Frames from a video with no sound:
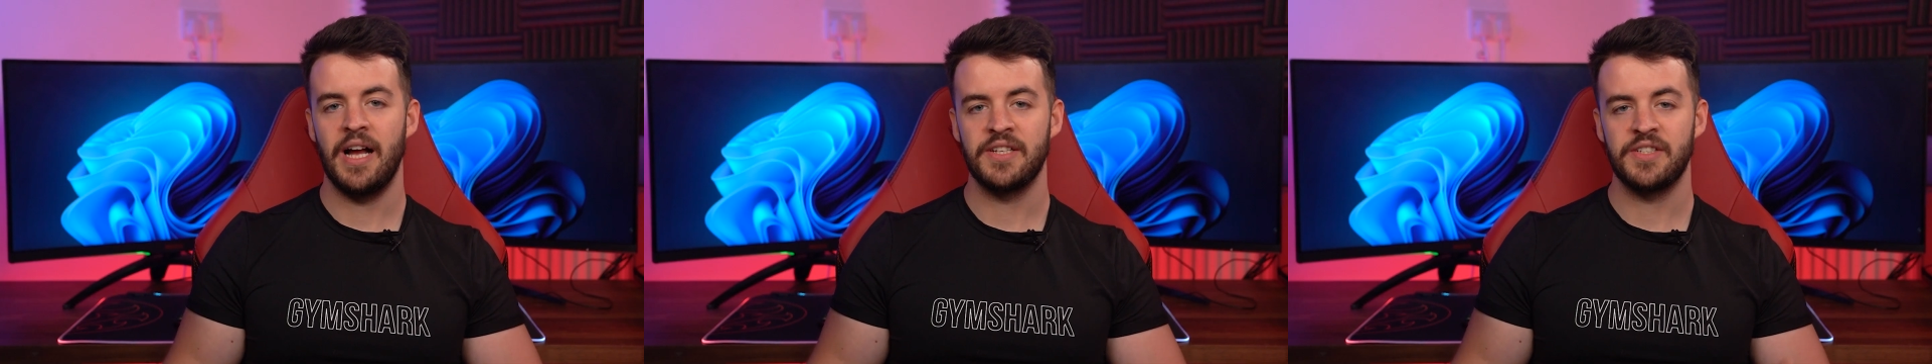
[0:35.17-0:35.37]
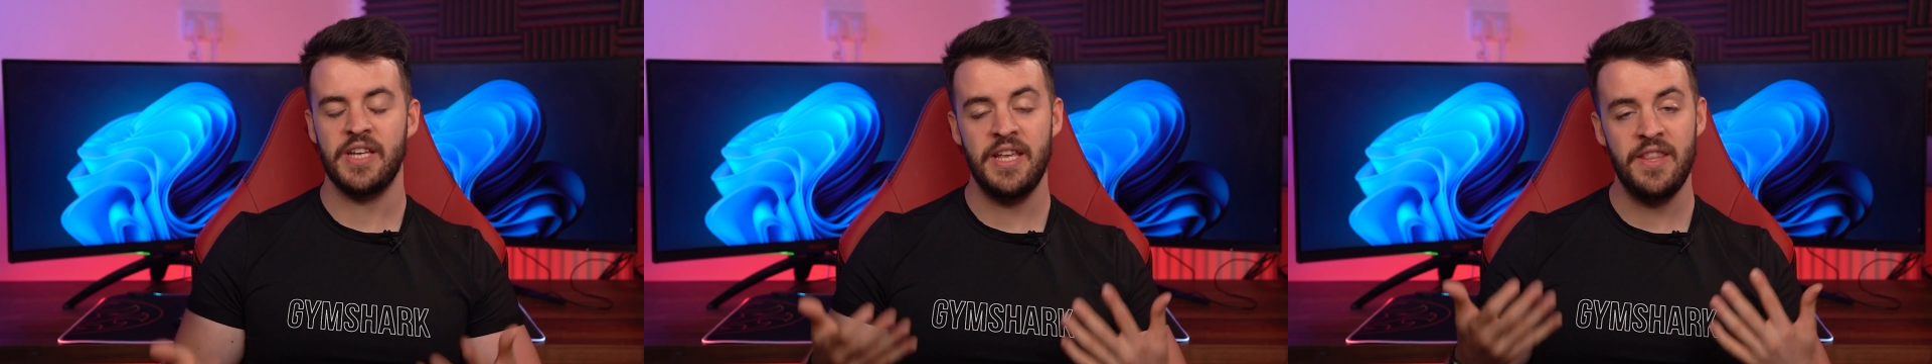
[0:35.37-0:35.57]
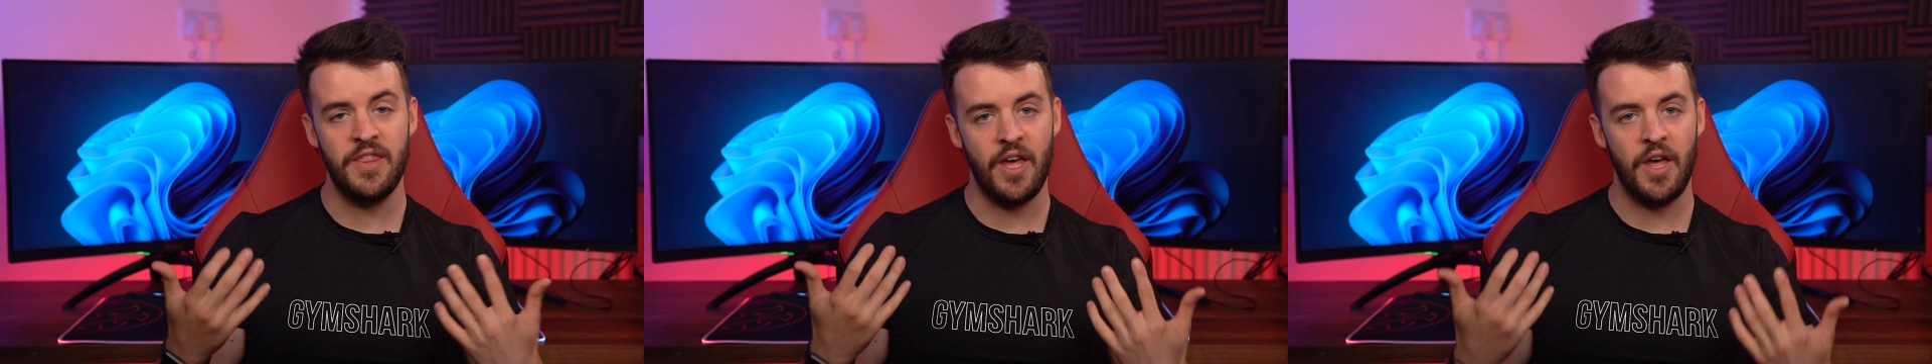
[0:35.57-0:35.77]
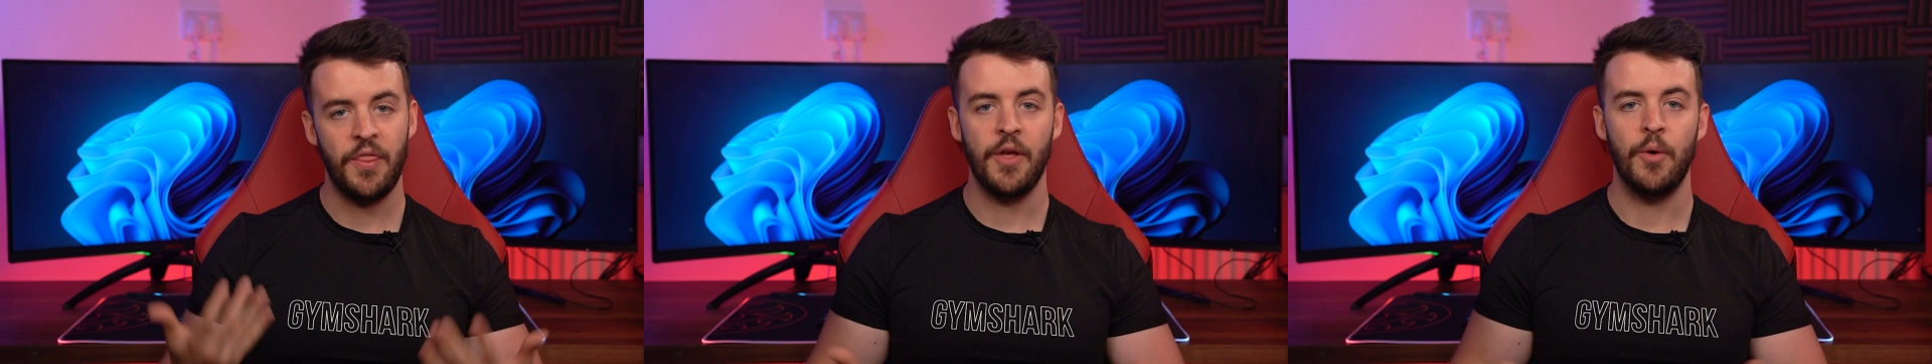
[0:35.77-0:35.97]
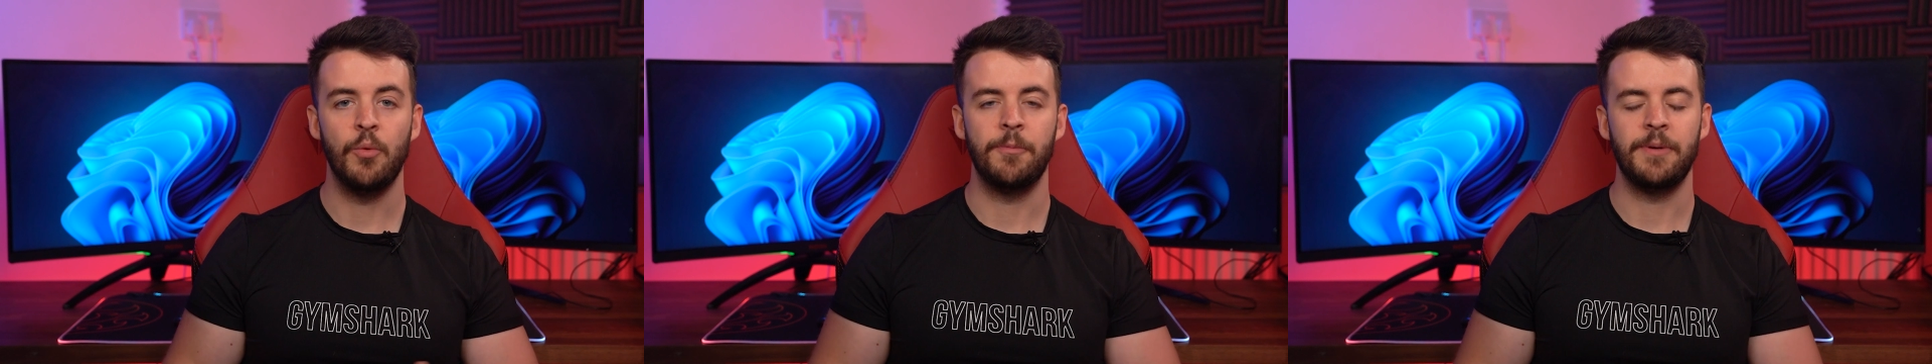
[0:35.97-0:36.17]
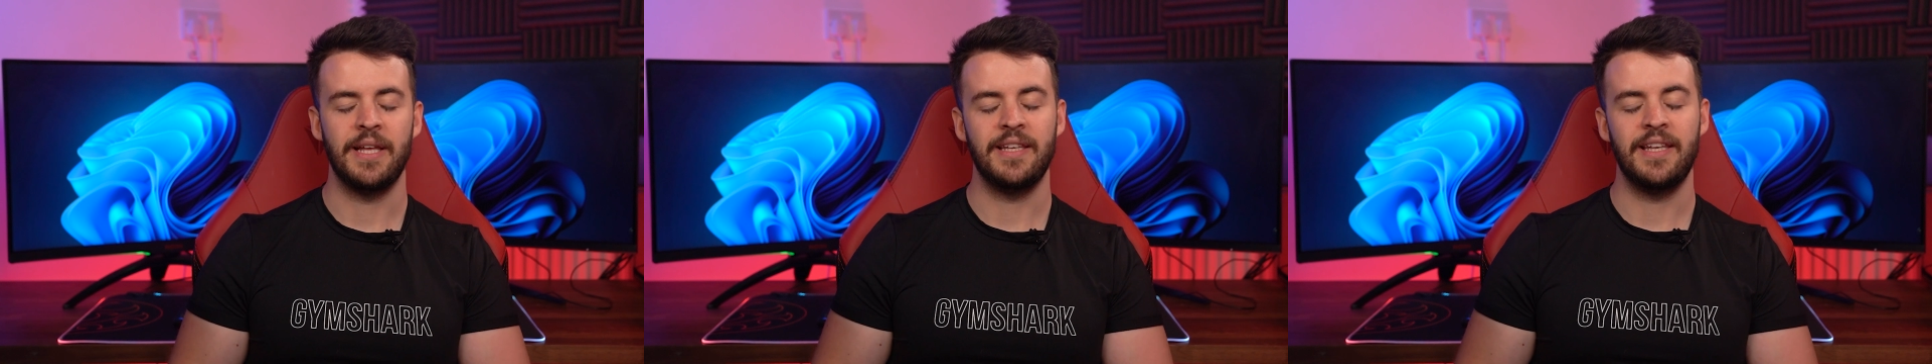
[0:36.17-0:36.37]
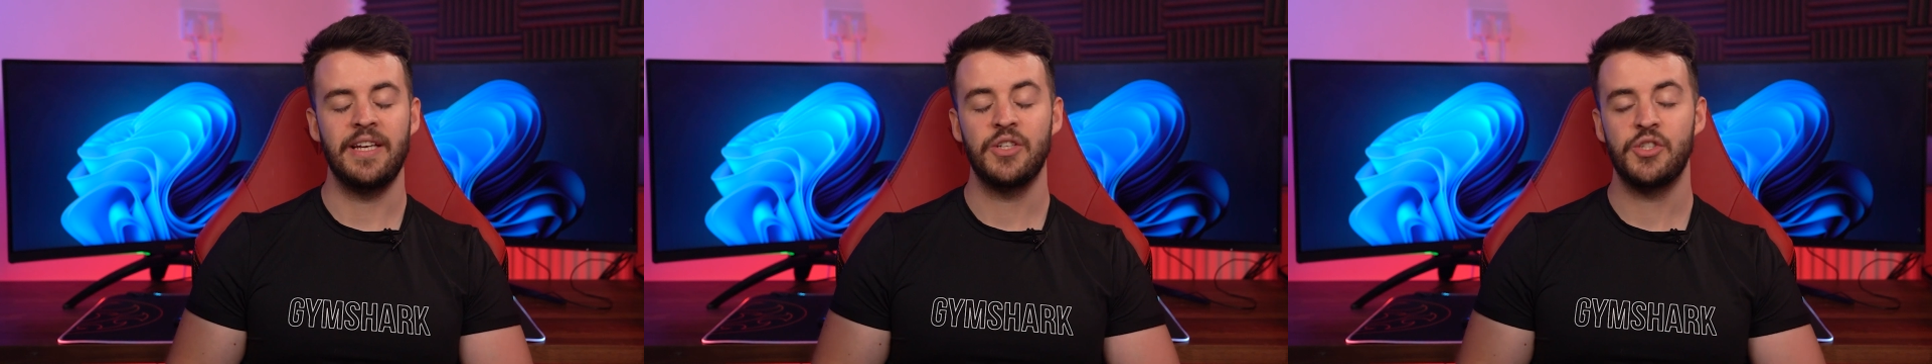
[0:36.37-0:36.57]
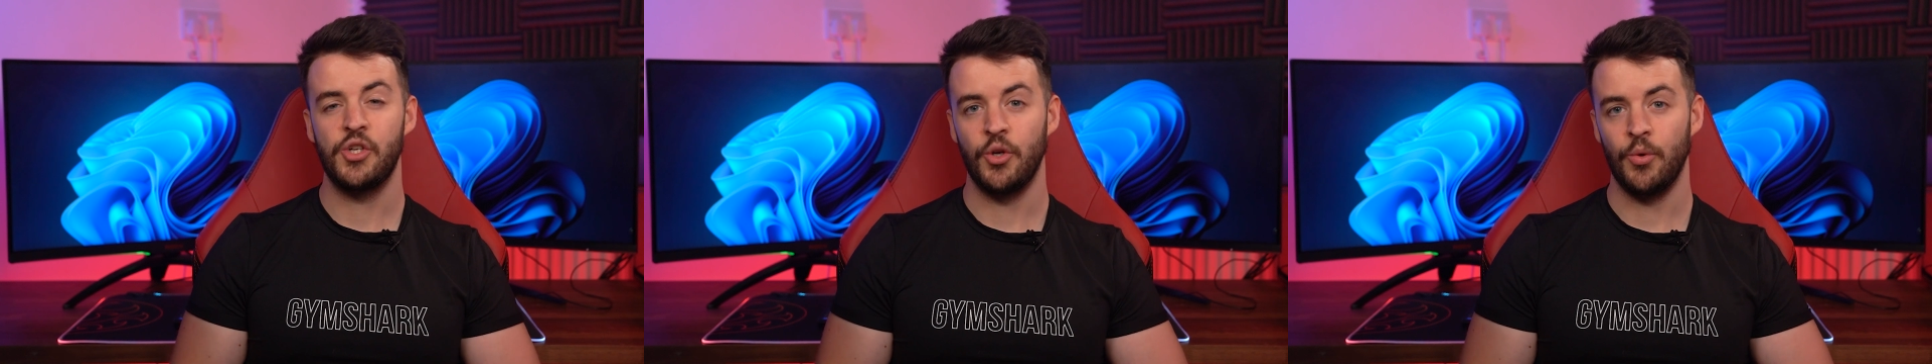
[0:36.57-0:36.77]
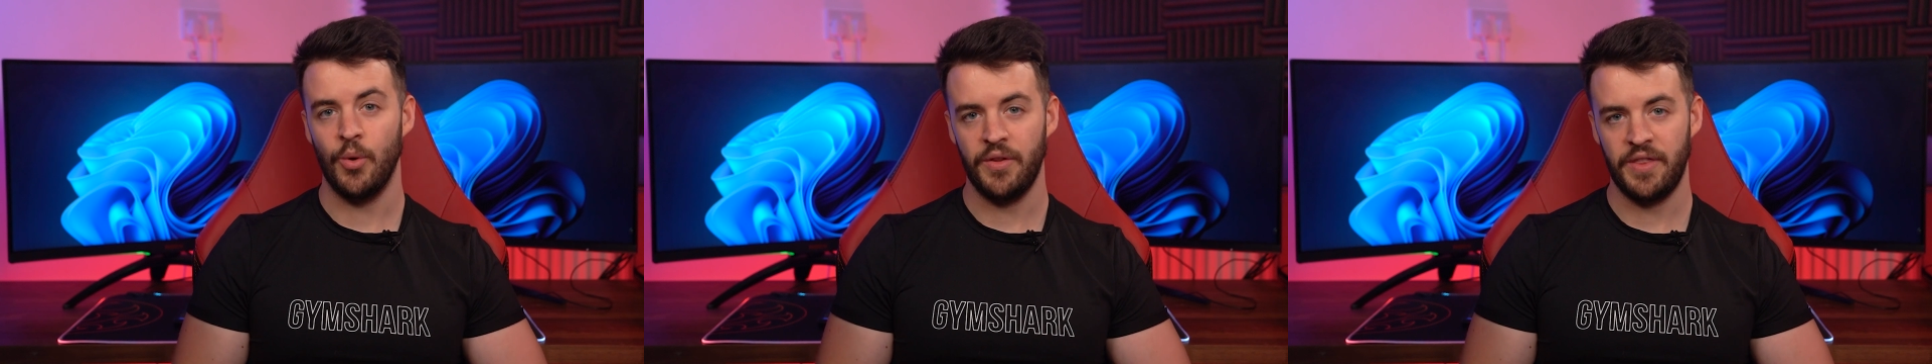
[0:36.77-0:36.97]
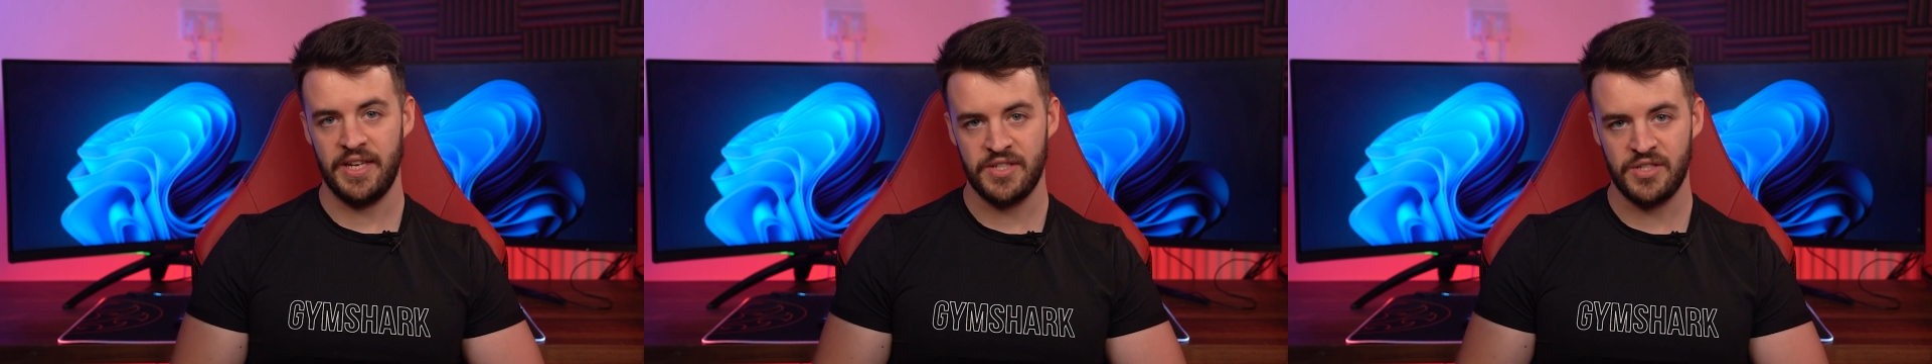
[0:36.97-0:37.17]
as in there will be a link to
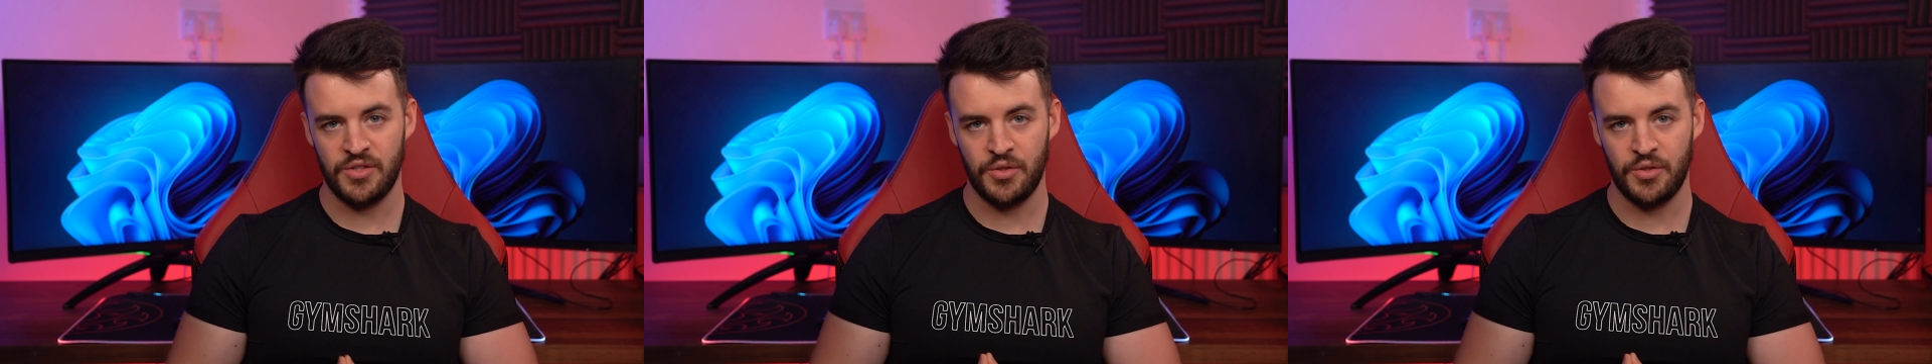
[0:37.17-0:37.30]
this